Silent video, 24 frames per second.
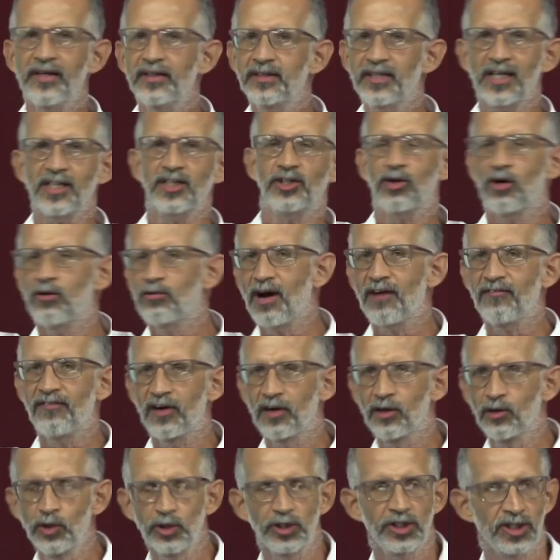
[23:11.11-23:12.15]
Industrial
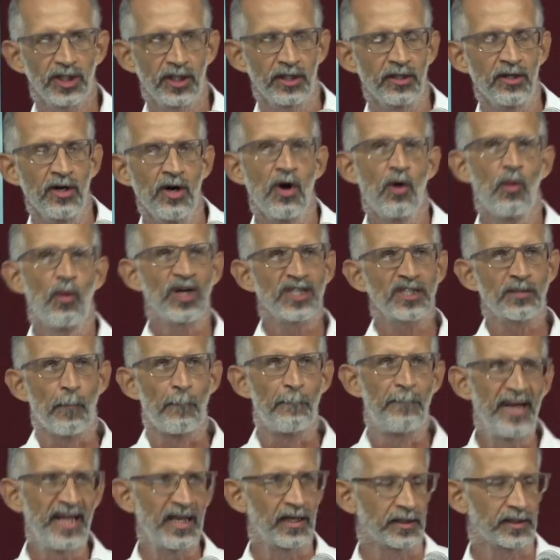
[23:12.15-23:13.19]
Revolution was
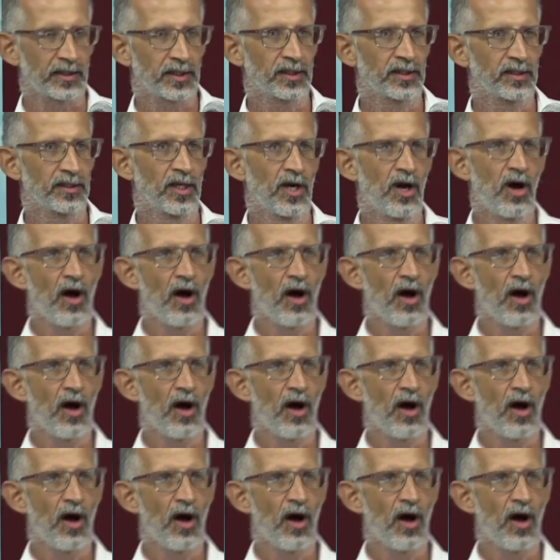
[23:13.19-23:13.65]
built